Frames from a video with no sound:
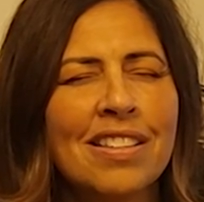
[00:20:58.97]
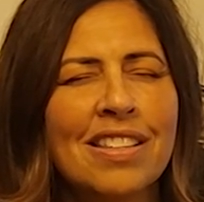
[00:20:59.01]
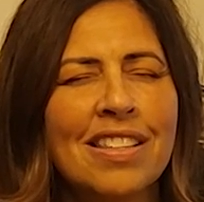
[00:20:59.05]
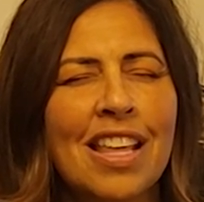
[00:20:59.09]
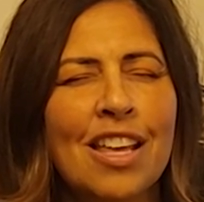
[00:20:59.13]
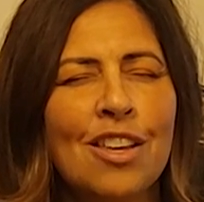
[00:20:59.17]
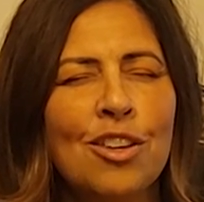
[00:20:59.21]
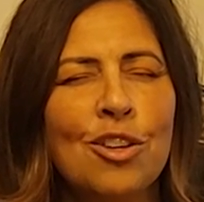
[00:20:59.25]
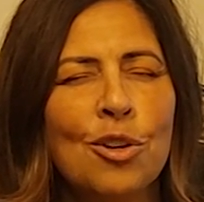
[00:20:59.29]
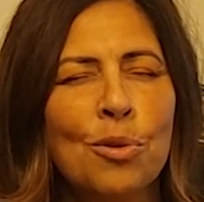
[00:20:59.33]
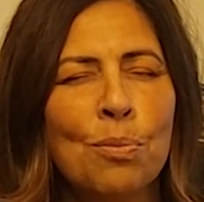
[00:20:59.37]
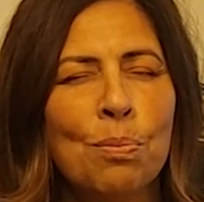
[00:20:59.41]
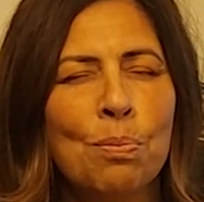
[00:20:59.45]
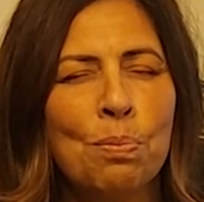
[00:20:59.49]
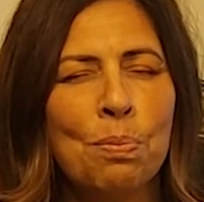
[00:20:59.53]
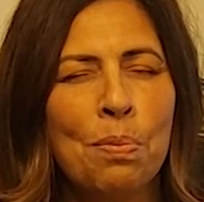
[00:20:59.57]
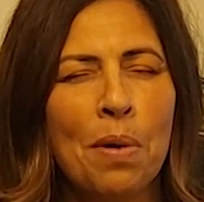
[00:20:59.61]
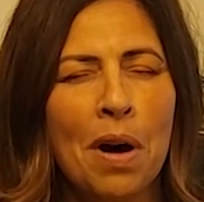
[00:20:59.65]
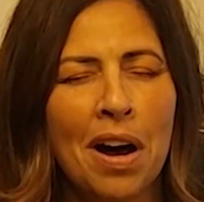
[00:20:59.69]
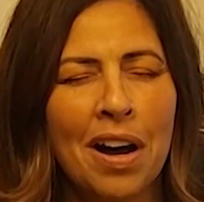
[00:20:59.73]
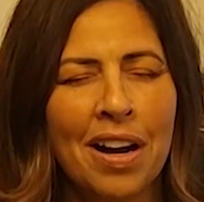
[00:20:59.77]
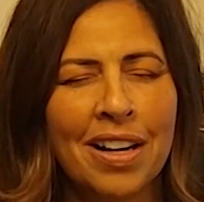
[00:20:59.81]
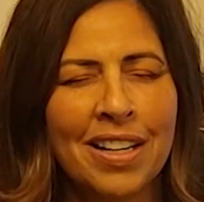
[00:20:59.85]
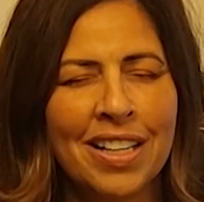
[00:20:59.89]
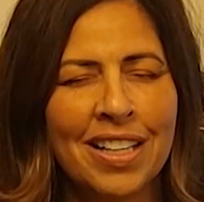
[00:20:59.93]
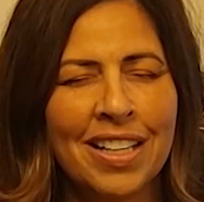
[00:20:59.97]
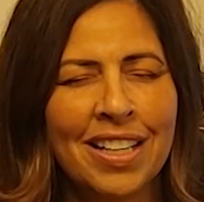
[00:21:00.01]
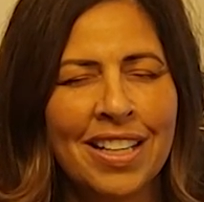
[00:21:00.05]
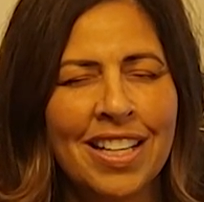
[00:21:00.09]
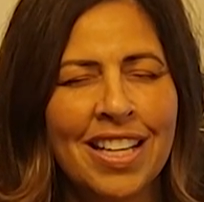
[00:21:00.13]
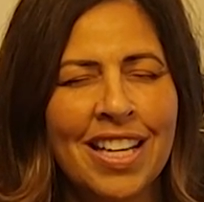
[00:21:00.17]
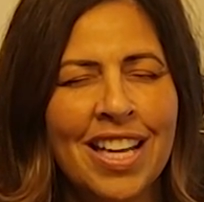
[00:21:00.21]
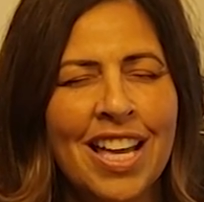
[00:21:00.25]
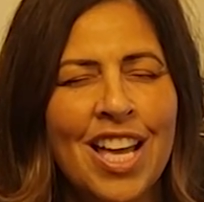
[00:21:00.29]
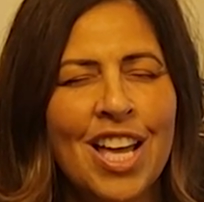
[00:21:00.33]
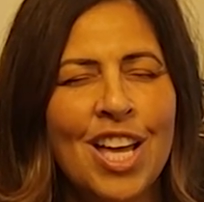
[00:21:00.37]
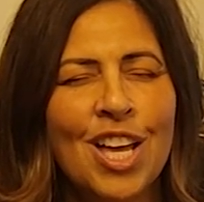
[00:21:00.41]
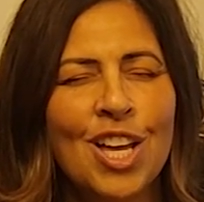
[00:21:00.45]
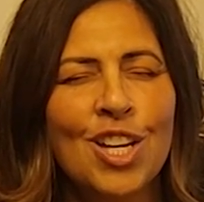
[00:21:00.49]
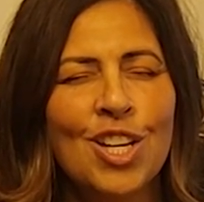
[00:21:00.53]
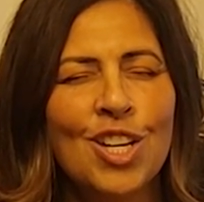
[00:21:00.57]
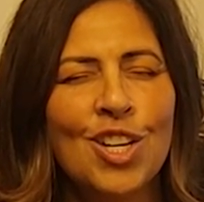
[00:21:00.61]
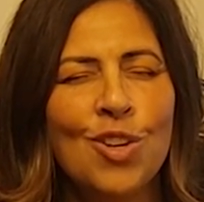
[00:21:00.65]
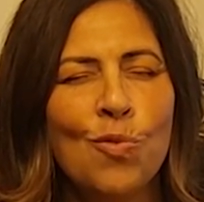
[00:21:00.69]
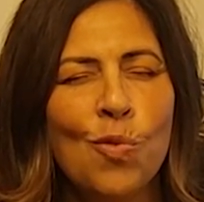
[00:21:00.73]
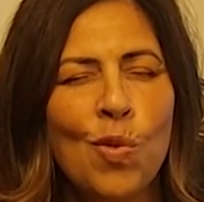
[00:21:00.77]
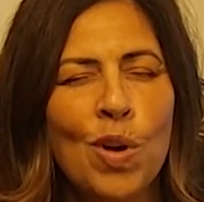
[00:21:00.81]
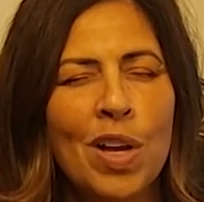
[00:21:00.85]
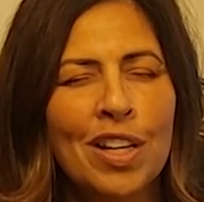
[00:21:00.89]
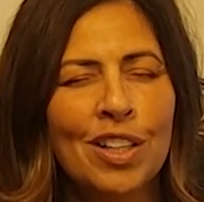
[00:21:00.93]
that your body
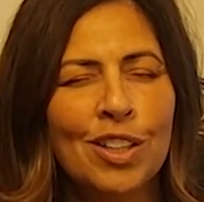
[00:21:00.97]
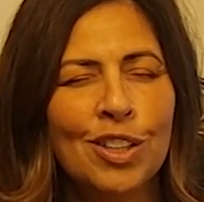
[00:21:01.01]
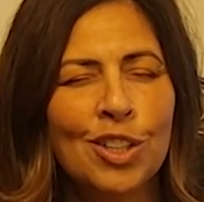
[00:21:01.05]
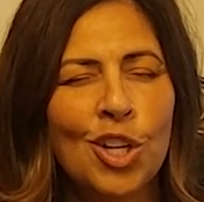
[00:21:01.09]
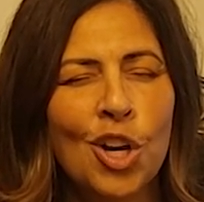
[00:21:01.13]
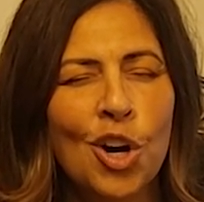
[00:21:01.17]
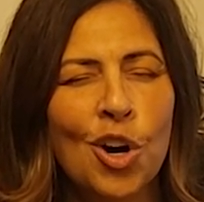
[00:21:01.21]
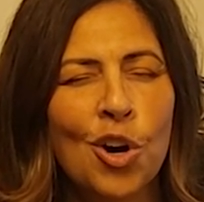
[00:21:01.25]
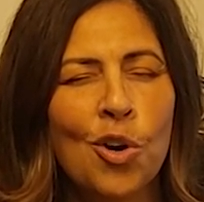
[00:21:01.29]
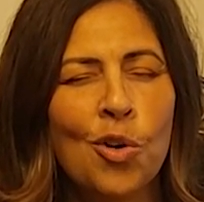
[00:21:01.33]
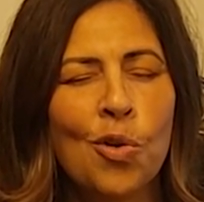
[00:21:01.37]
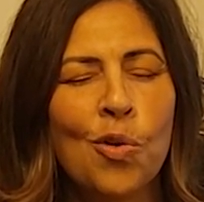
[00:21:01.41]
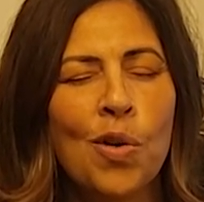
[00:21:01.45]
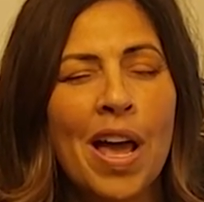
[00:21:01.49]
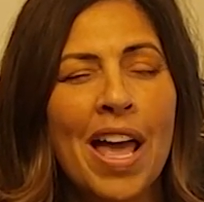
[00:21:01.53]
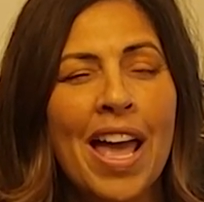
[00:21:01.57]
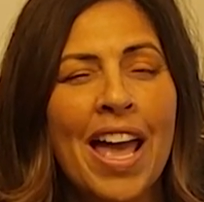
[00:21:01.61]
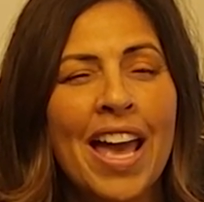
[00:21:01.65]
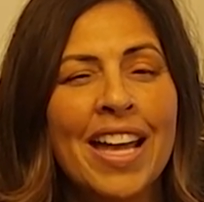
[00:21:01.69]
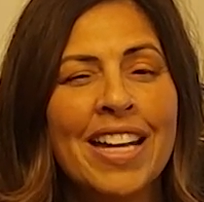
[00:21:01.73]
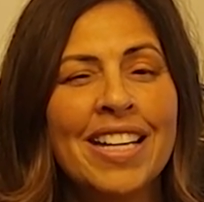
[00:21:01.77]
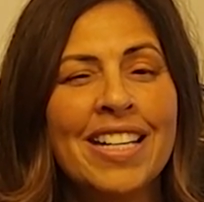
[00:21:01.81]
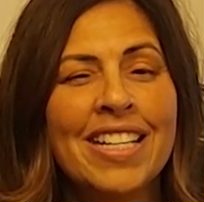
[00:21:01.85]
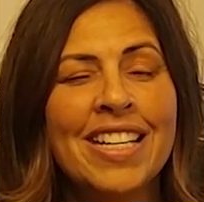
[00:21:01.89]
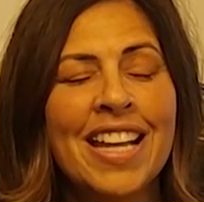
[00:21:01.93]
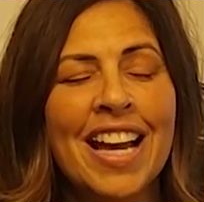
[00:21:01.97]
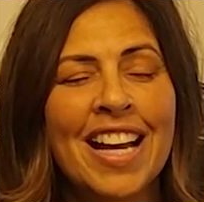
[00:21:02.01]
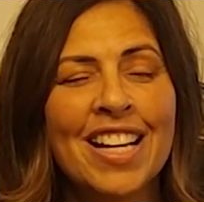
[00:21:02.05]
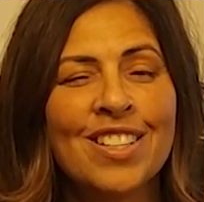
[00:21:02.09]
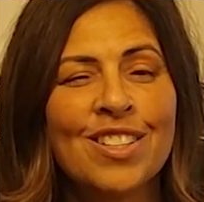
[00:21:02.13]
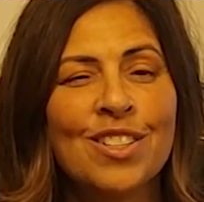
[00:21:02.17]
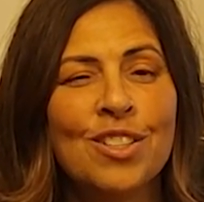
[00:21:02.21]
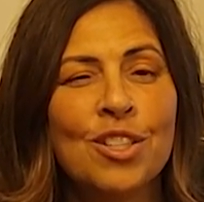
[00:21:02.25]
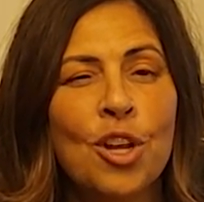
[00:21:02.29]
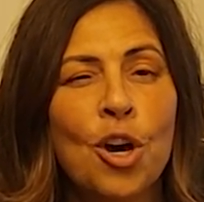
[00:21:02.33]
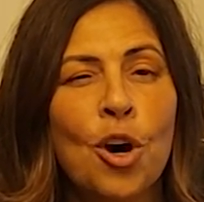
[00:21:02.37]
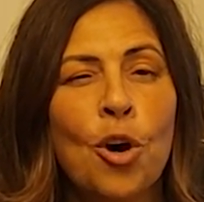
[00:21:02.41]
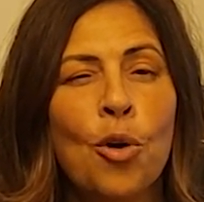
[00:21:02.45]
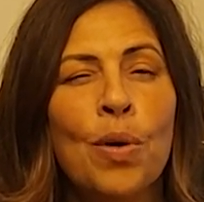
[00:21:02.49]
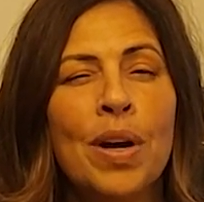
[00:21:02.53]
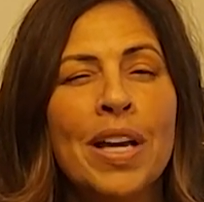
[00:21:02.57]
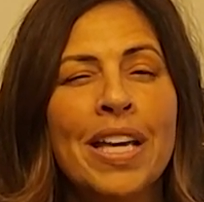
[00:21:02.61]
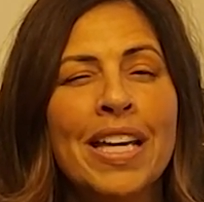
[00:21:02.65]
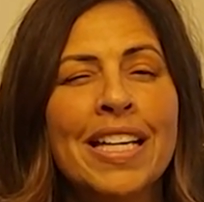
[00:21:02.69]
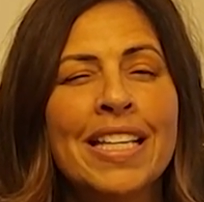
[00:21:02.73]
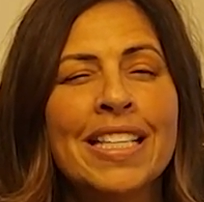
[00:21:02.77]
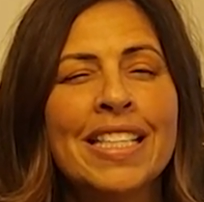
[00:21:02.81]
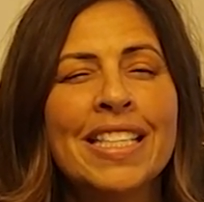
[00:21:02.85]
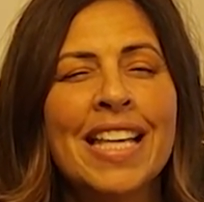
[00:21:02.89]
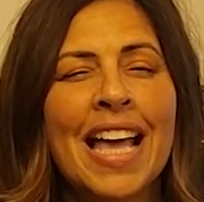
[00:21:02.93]
will know and does know
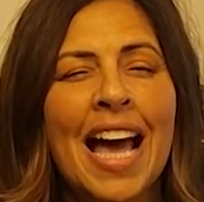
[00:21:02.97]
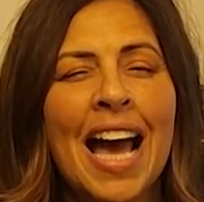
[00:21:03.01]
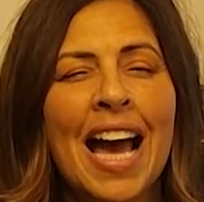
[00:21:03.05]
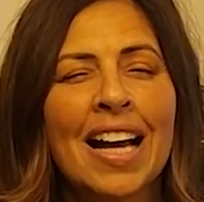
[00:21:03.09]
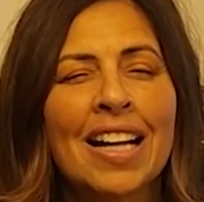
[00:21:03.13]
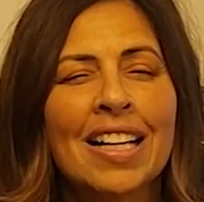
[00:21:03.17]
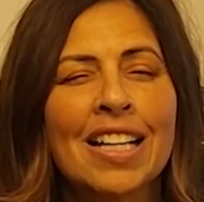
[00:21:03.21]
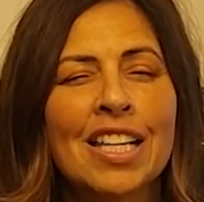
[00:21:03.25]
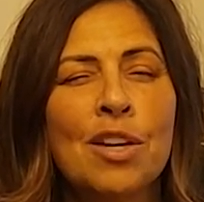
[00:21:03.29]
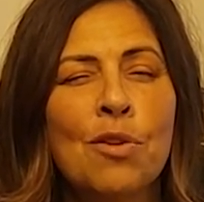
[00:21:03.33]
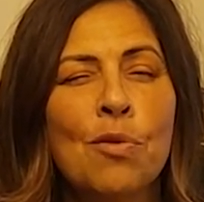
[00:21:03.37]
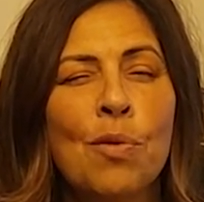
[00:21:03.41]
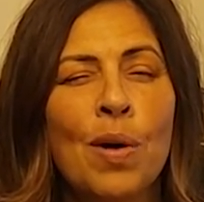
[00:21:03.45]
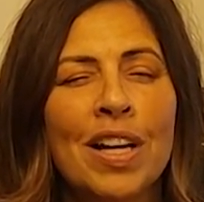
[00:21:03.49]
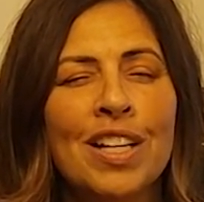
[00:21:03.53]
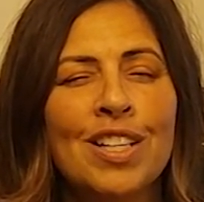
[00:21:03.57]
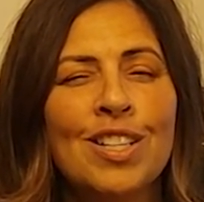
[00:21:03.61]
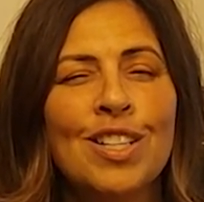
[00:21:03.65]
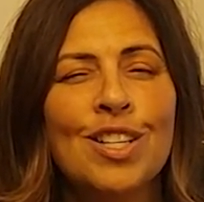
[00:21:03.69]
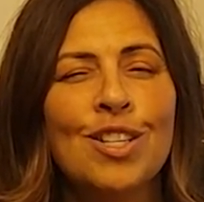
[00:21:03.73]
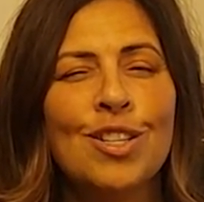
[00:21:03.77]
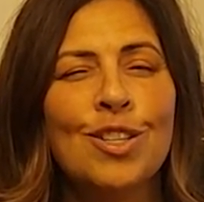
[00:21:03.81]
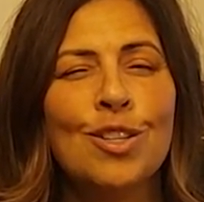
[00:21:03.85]
exactly what to